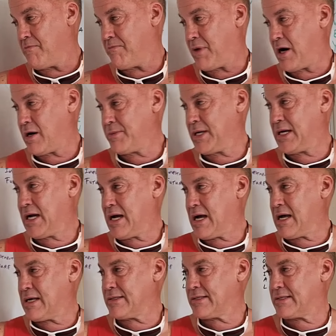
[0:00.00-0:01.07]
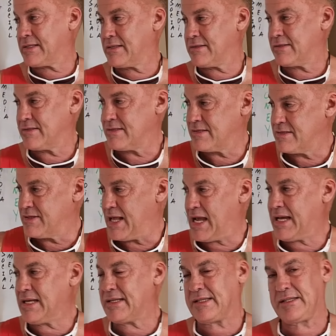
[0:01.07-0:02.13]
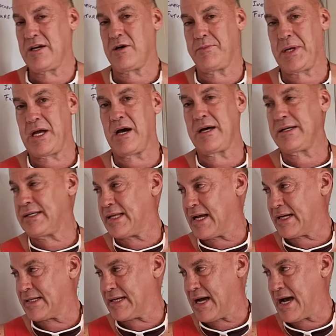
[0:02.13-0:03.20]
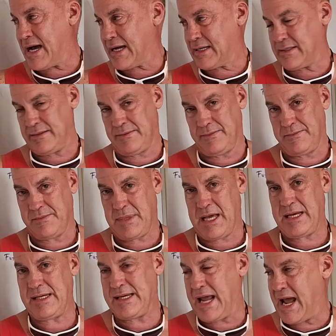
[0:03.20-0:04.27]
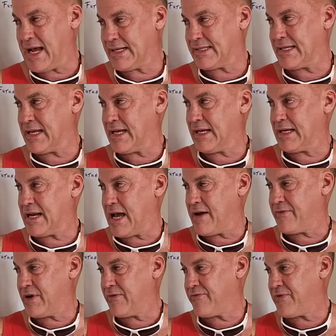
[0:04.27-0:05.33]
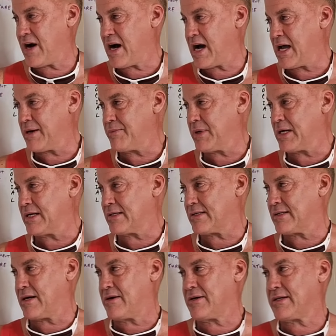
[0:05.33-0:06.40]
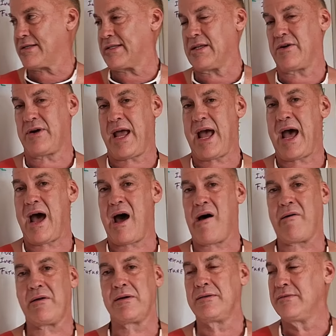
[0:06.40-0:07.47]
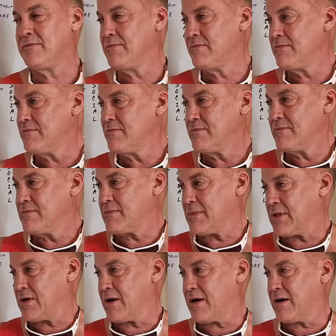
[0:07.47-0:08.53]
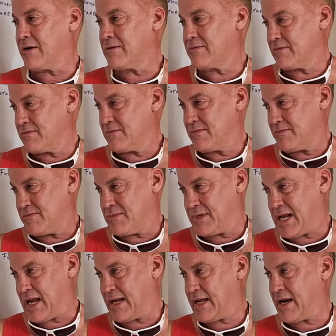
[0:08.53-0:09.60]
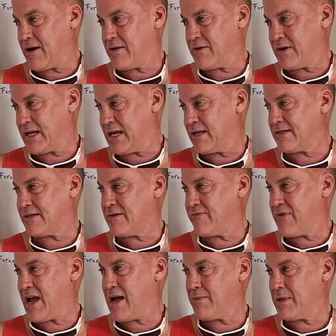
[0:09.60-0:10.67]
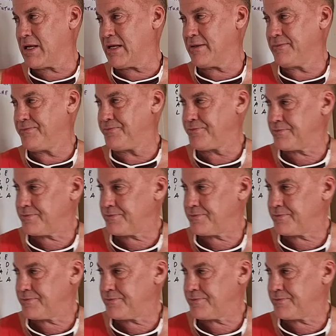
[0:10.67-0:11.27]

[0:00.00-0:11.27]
Barbie dolls, they can still be on TikTok and dancing and having fun, but it's starting to slow down. They're taking care of their kids and family.